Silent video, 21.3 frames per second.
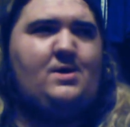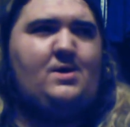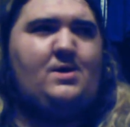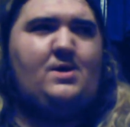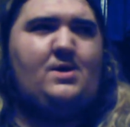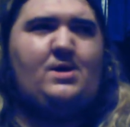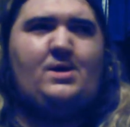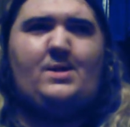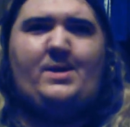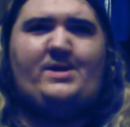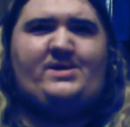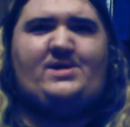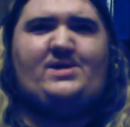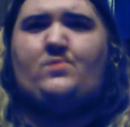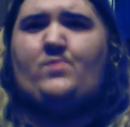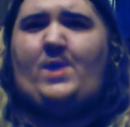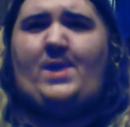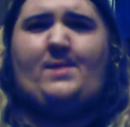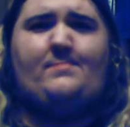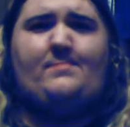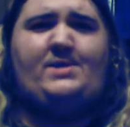Like, it
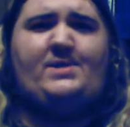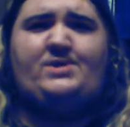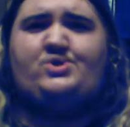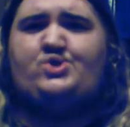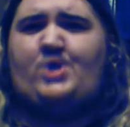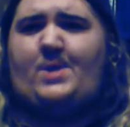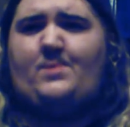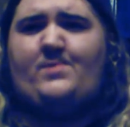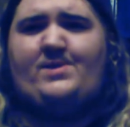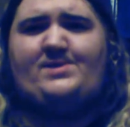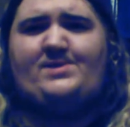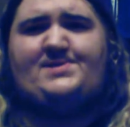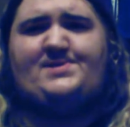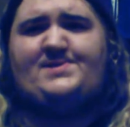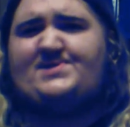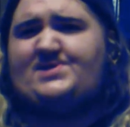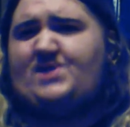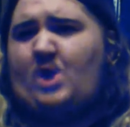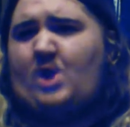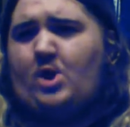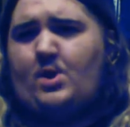randomly generates the
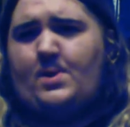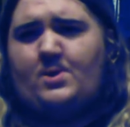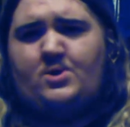starters,